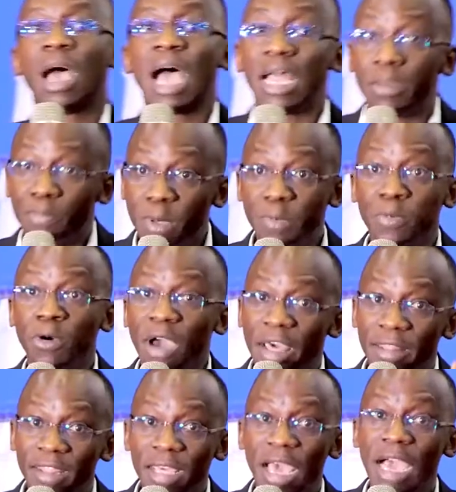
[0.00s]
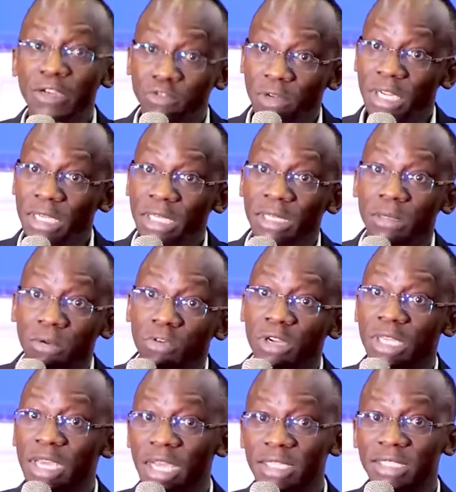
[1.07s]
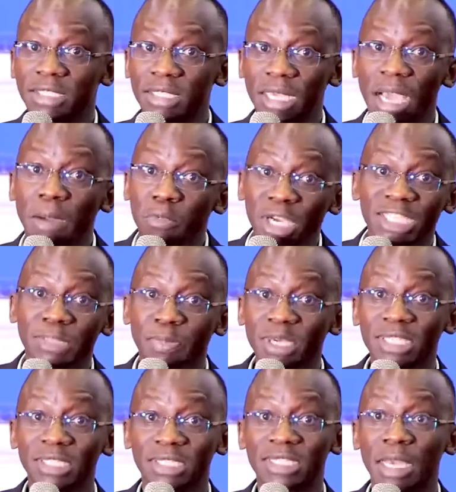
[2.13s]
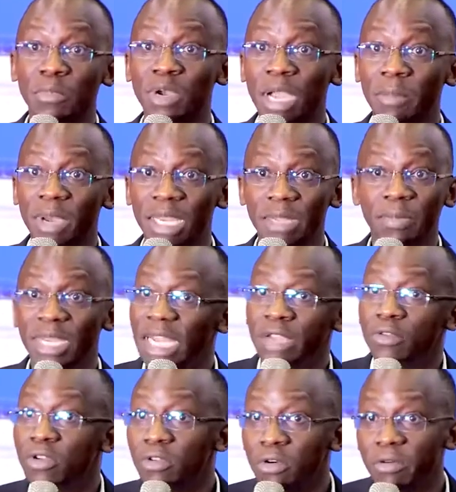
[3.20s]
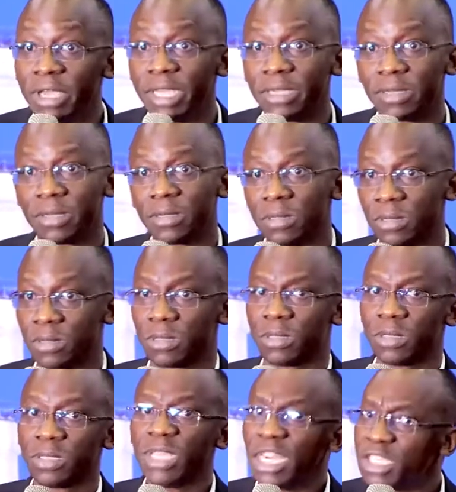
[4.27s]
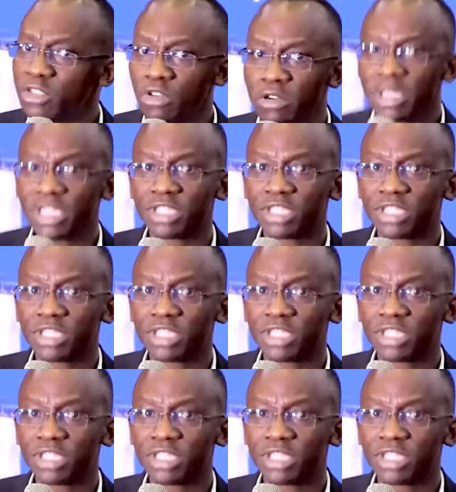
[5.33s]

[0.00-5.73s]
and people are there actually calling and say, I'm expecting some money, but I don't know when. That is already